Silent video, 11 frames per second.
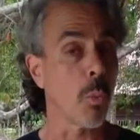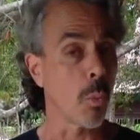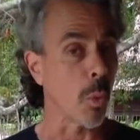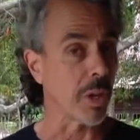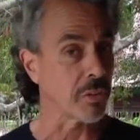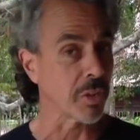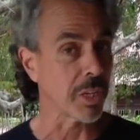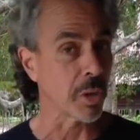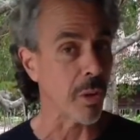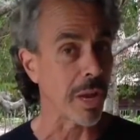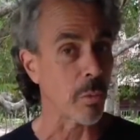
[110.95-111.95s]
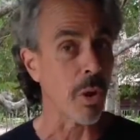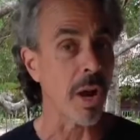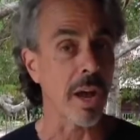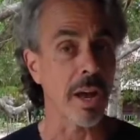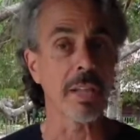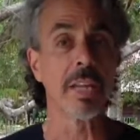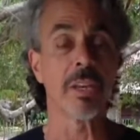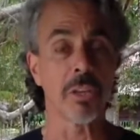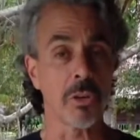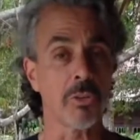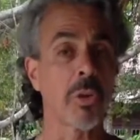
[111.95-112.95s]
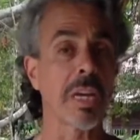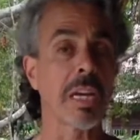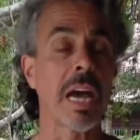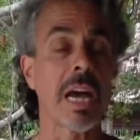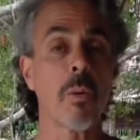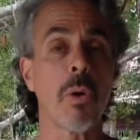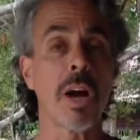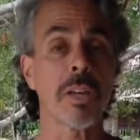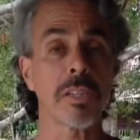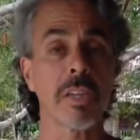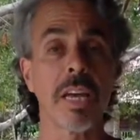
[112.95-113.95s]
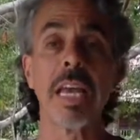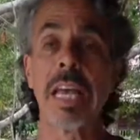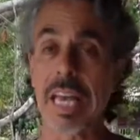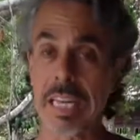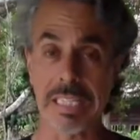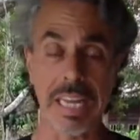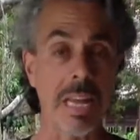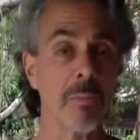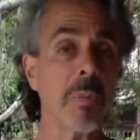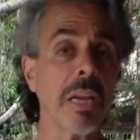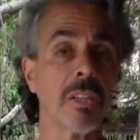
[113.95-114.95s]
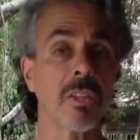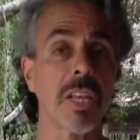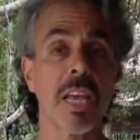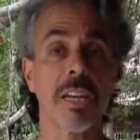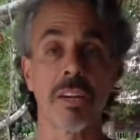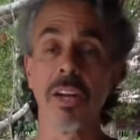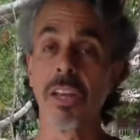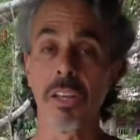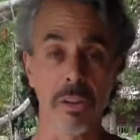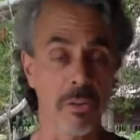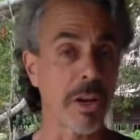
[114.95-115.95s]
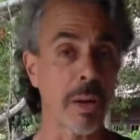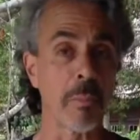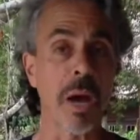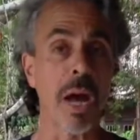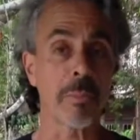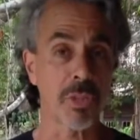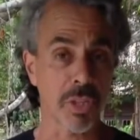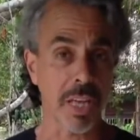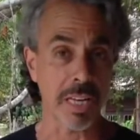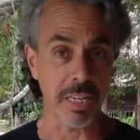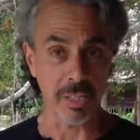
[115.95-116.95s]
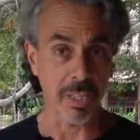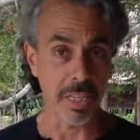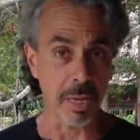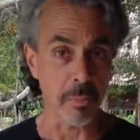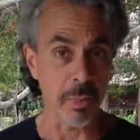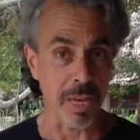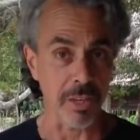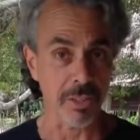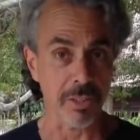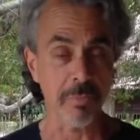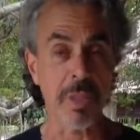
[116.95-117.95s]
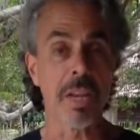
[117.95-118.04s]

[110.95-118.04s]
Once in a great while, you drink ayahuasca, and 10 minutes later, you're on a bobsled into the abyss.